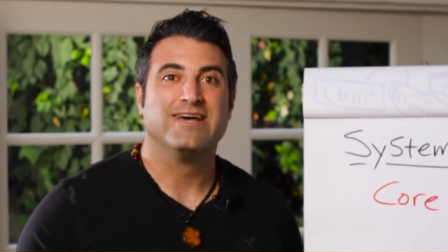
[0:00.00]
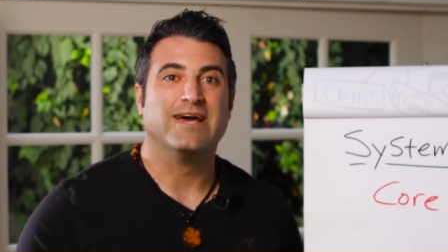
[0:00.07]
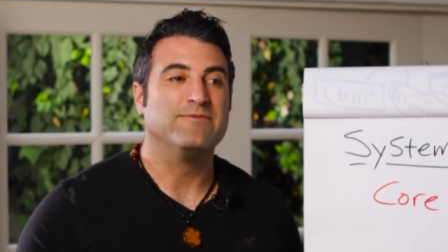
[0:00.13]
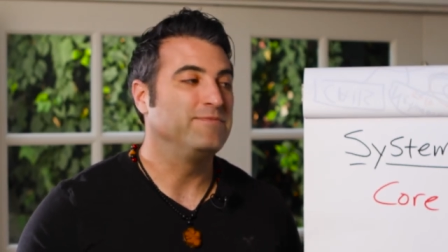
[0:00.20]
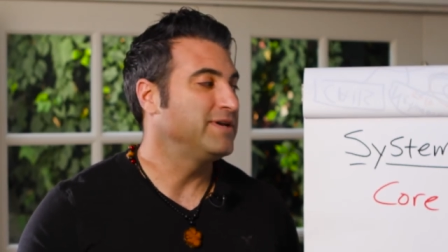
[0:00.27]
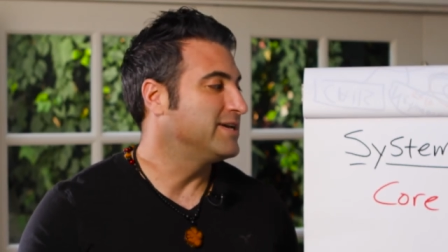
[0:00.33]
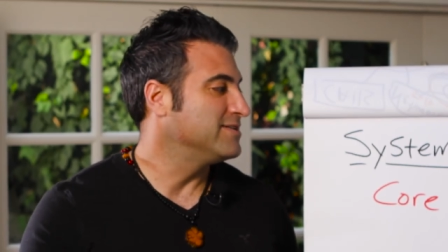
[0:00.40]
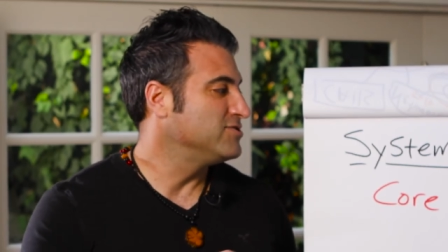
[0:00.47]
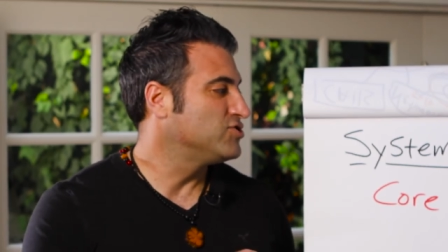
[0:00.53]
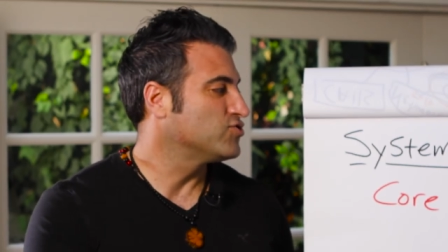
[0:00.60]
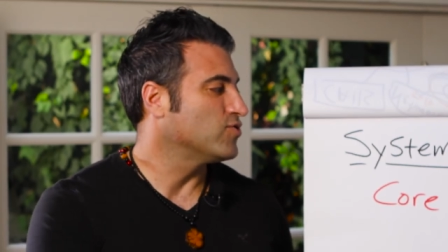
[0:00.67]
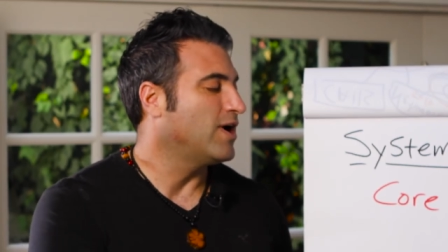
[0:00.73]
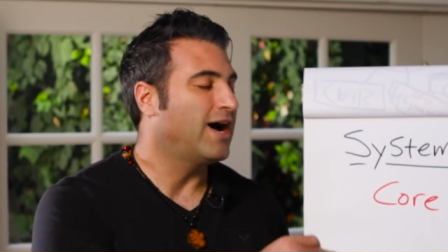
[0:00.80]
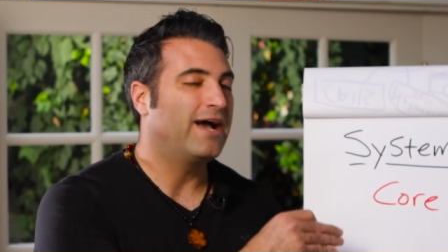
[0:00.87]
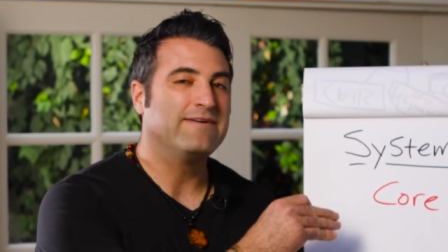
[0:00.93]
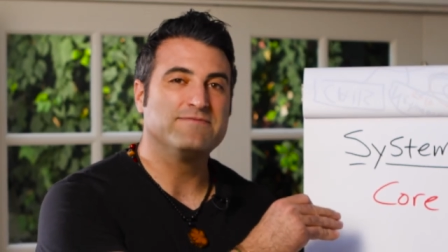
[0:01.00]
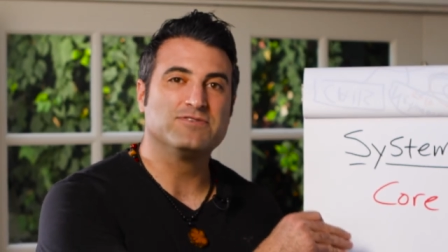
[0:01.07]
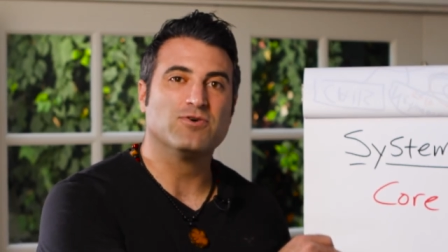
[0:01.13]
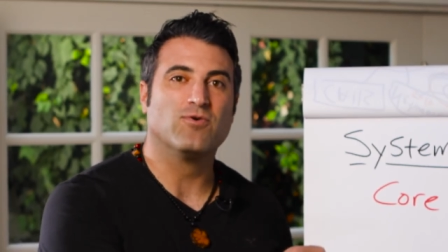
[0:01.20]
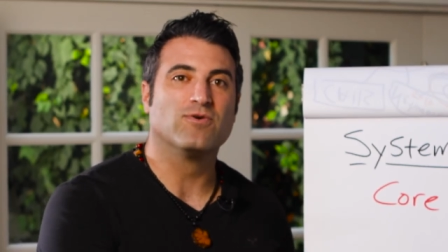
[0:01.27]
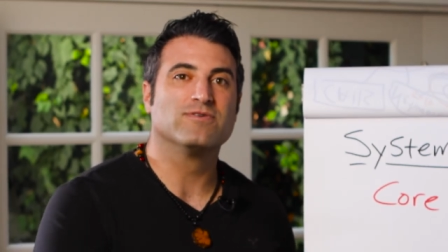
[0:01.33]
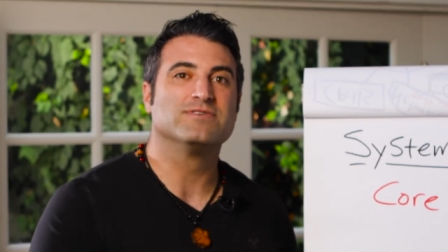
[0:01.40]
and we can drive
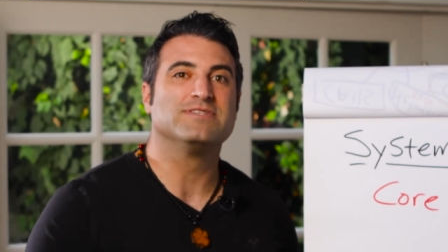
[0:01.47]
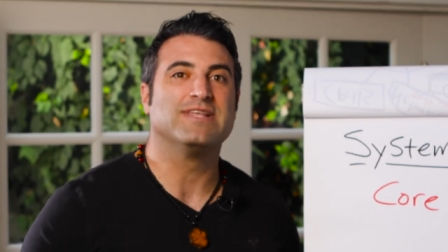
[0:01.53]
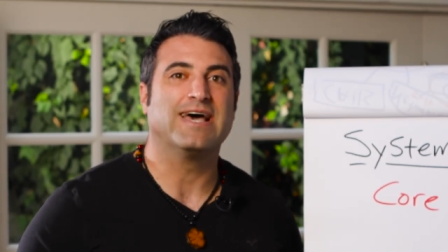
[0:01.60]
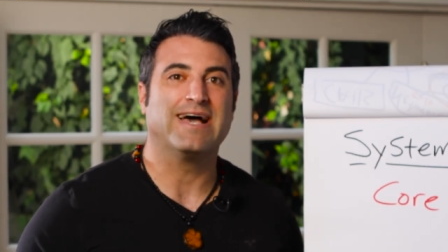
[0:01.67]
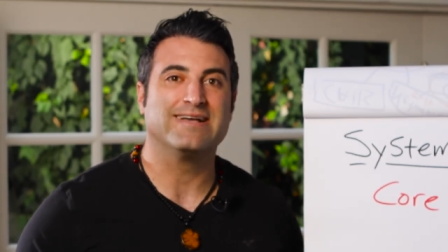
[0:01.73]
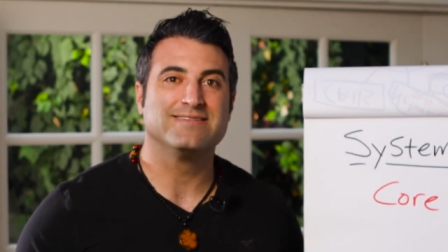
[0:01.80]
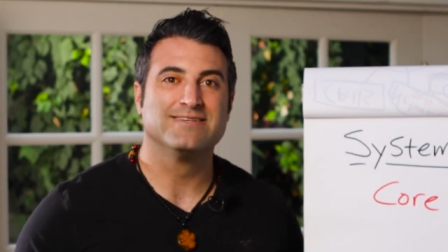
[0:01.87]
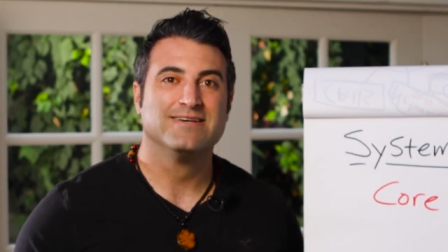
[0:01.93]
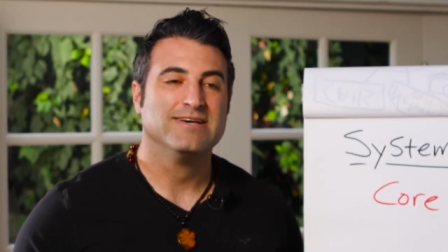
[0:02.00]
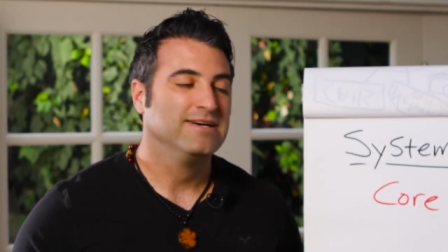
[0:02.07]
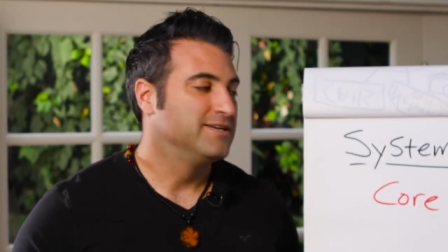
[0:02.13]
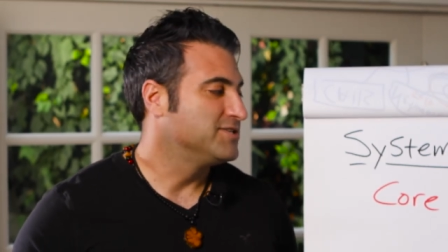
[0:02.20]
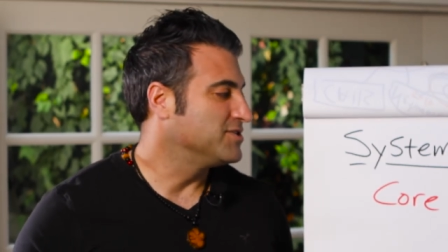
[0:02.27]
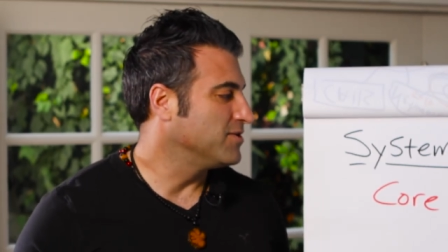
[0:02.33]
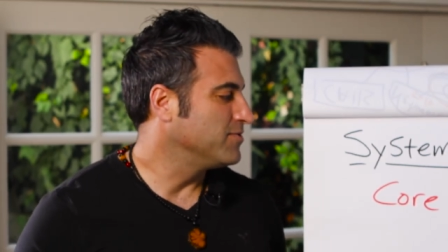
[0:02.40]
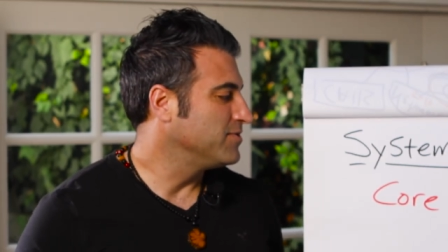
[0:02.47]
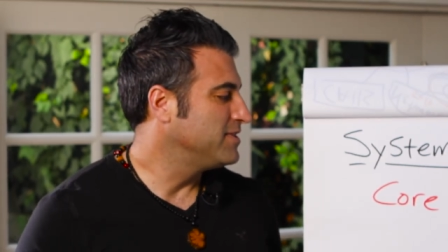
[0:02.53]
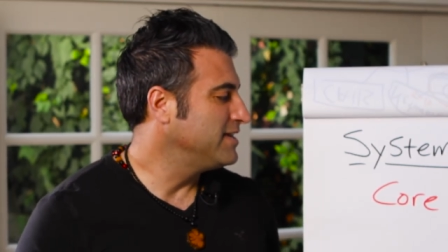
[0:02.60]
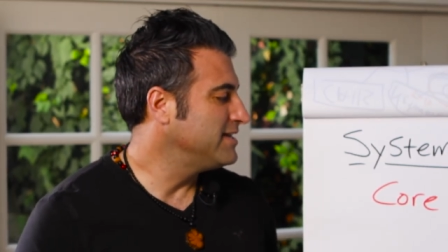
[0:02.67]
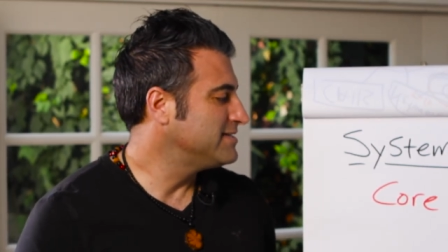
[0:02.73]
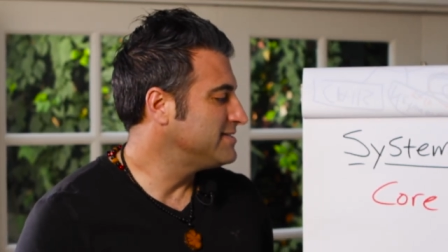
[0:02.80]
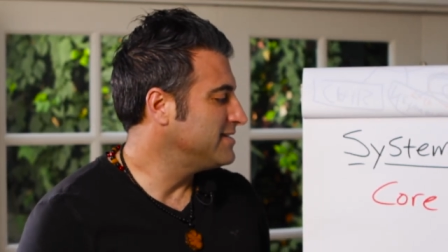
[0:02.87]
towards that. So
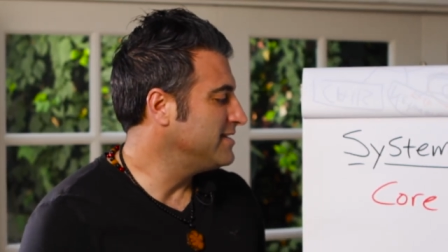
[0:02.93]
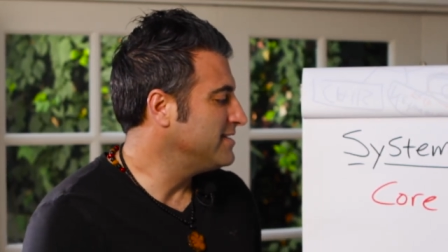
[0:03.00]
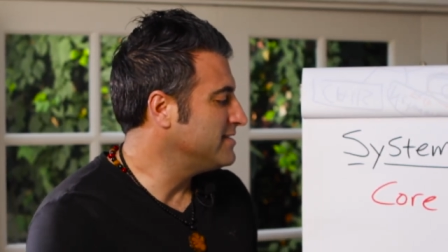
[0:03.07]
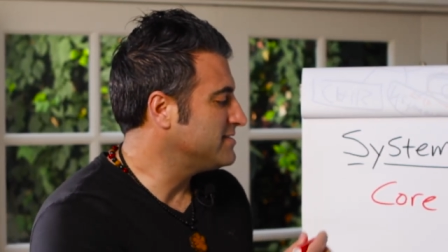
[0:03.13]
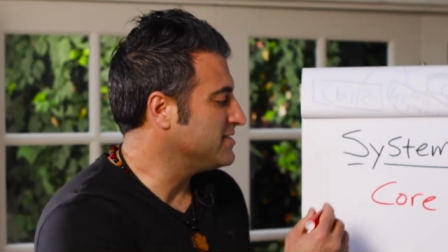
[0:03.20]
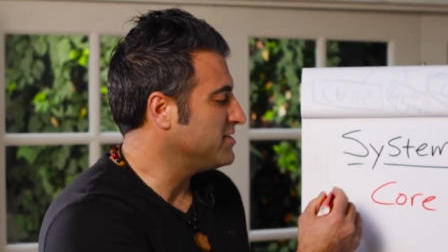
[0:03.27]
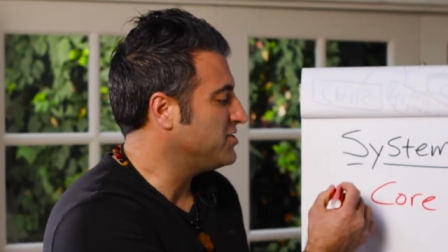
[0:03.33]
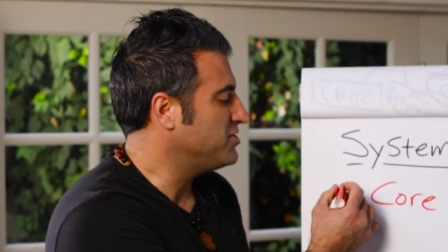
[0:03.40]
this is a